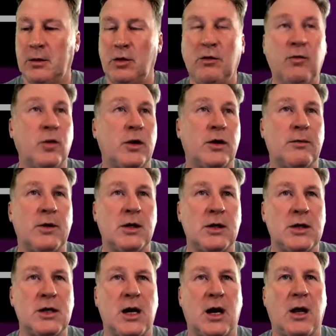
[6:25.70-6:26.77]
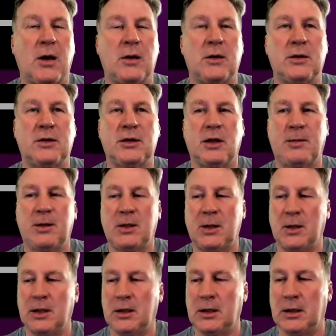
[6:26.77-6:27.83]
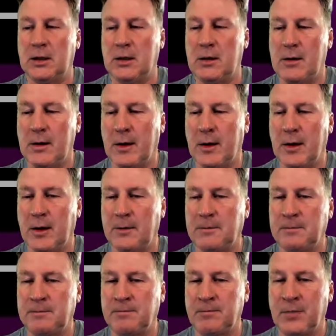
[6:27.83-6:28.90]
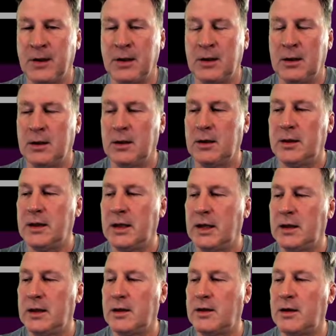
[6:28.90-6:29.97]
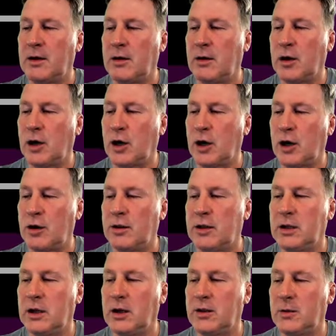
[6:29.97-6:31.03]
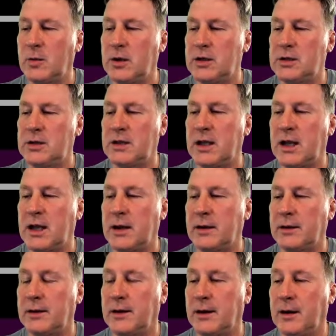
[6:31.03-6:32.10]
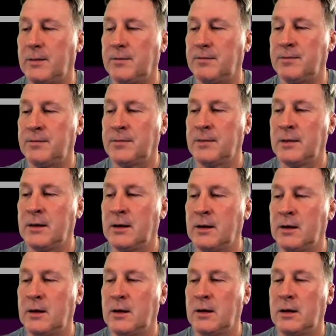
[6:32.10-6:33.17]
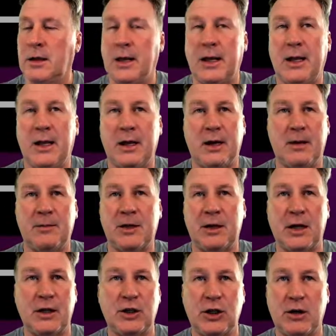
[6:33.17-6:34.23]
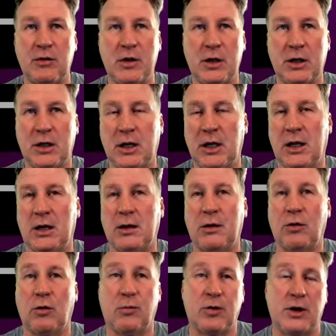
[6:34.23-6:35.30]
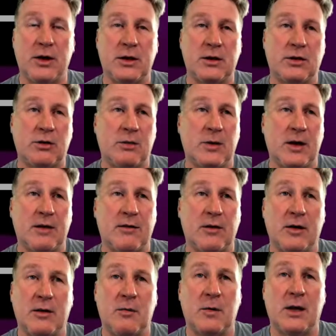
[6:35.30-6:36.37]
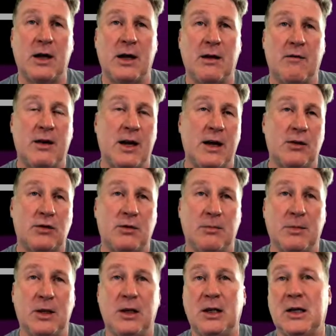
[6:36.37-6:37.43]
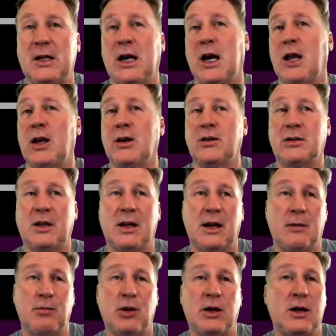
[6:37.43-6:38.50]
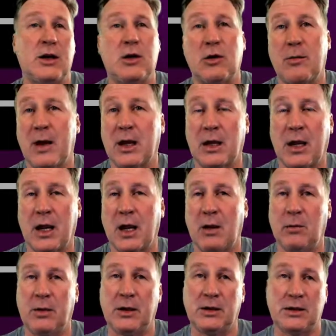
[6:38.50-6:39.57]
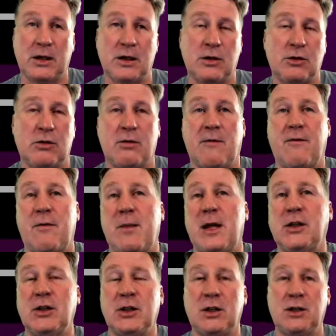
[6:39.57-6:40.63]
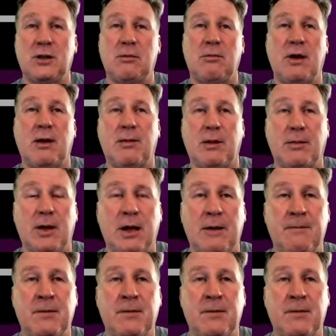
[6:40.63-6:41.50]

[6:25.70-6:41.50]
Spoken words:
won $1 million type of thing. Then there are the other ones that, hey, I'm the Nigerian king or prince or whatever, and we have an extra $1 million. Can I put it in your bank account? Please send us your information, blah, blah, blah.